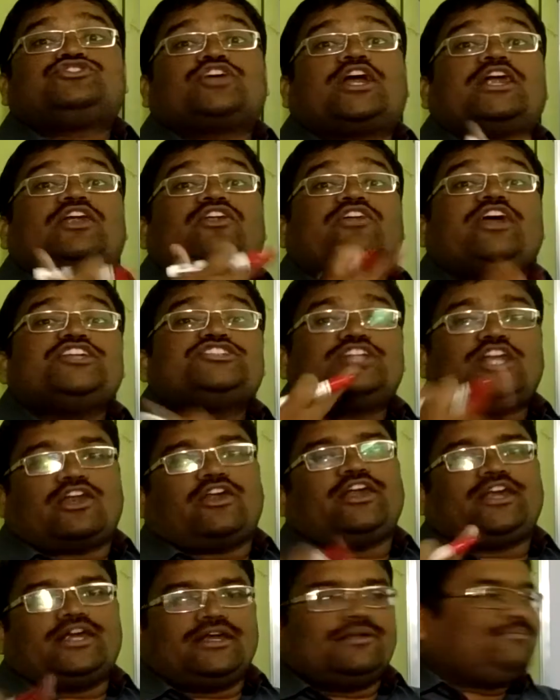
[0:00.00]
to get
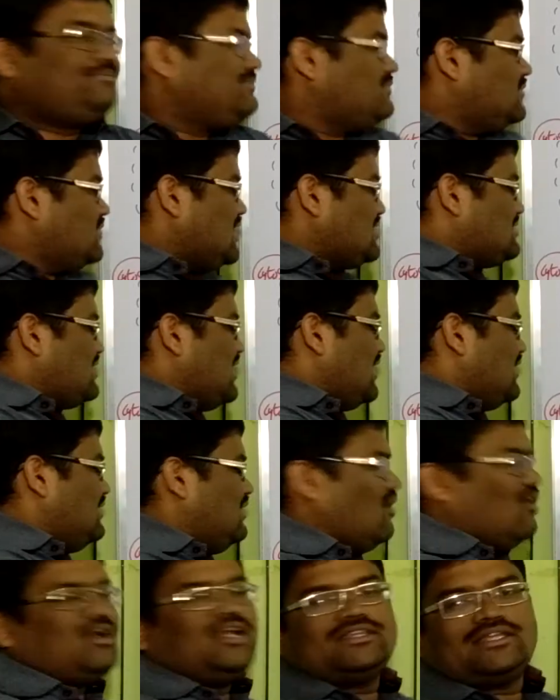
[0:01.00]
regenerated. Just like
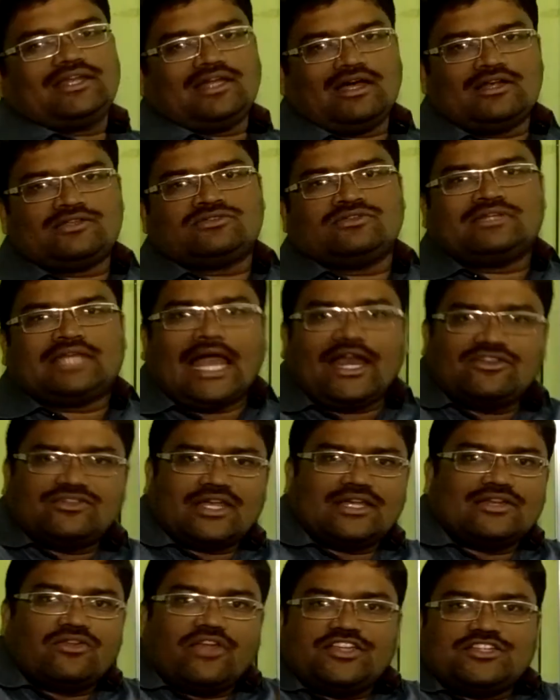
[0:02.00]
ornithine also, it has to
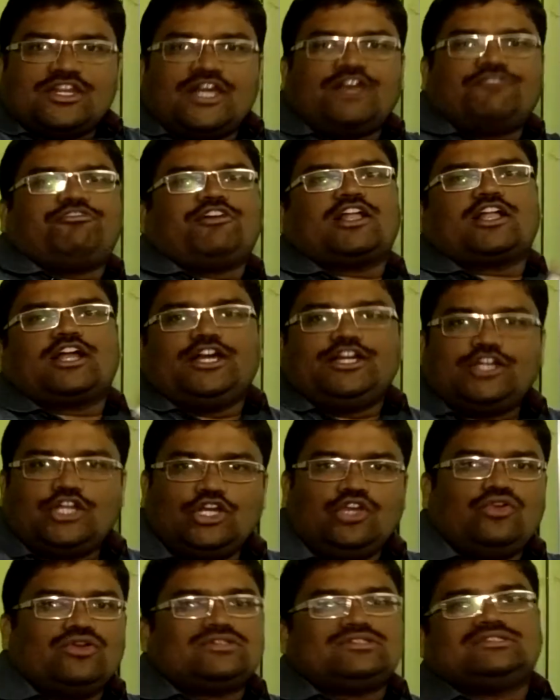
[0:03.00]
get regenerated for
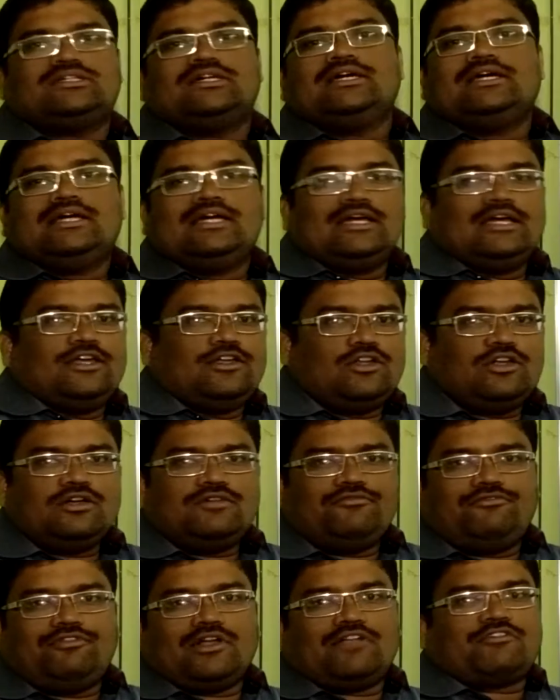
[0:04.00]
continuous,
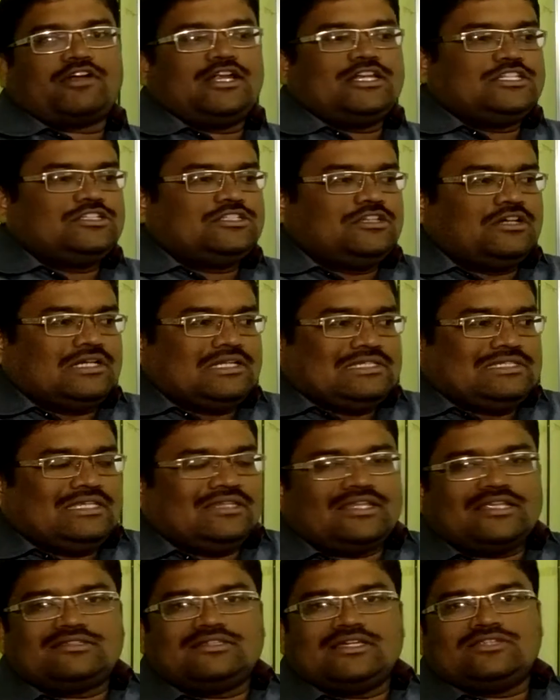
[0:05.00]

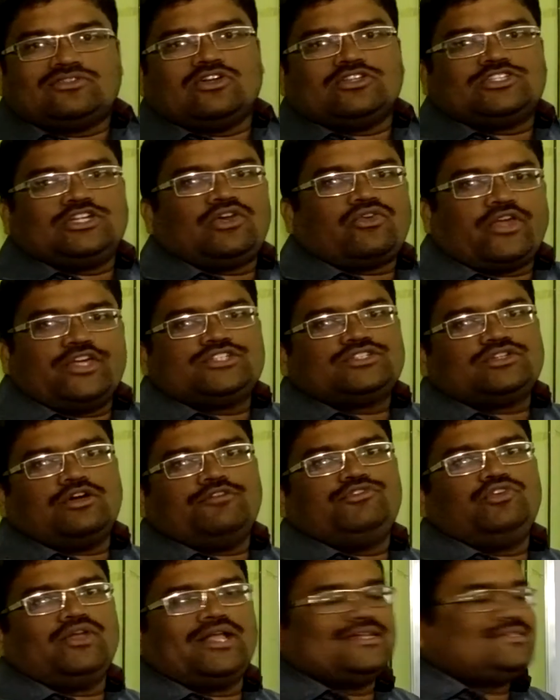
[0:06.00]
synthesis or generation
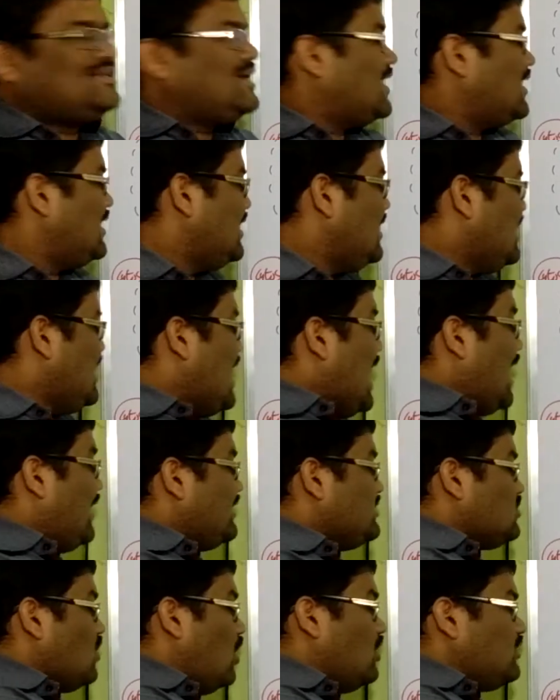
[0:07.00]
of urea cycle. And
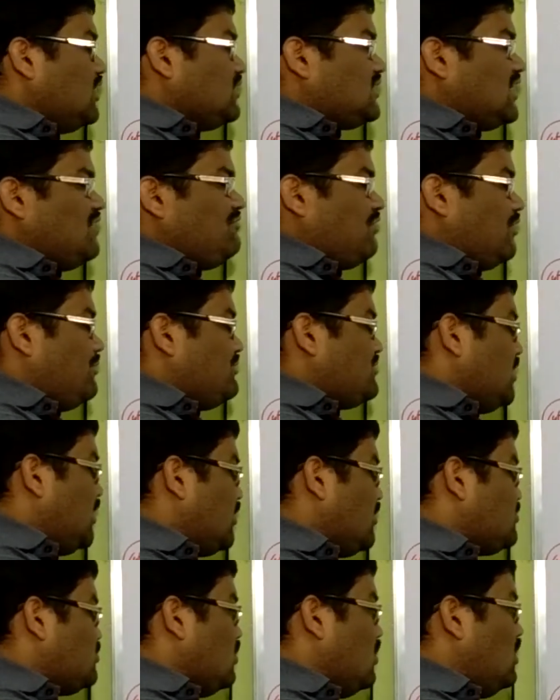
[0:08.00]
this ornithine from
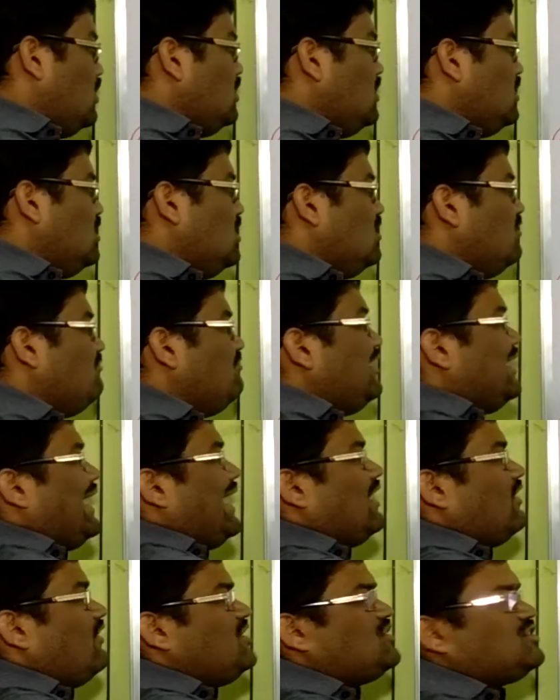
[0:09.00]
cytosol will
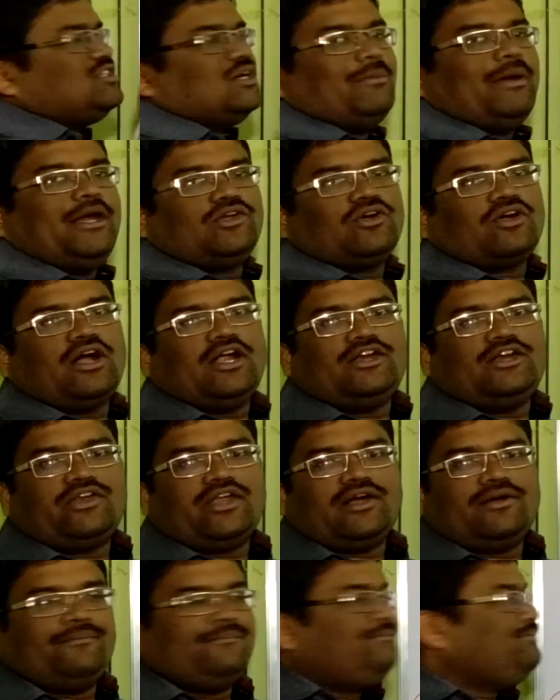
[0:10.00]
reach the
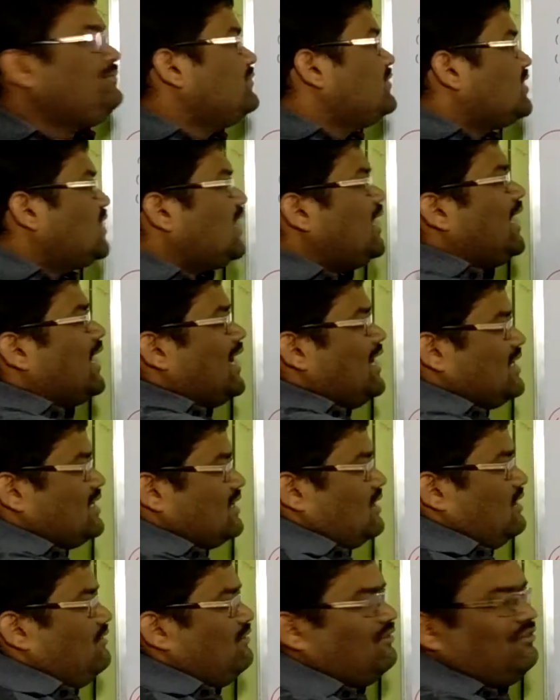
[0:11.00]
mitochondria. Then
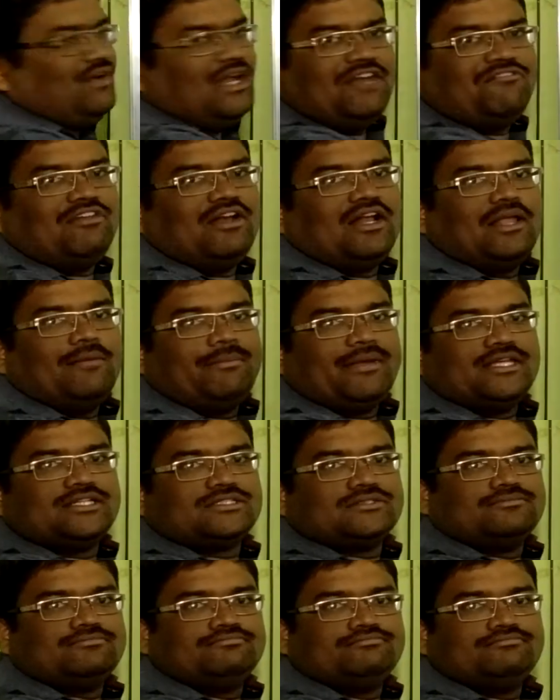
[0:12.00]
again it will repeat.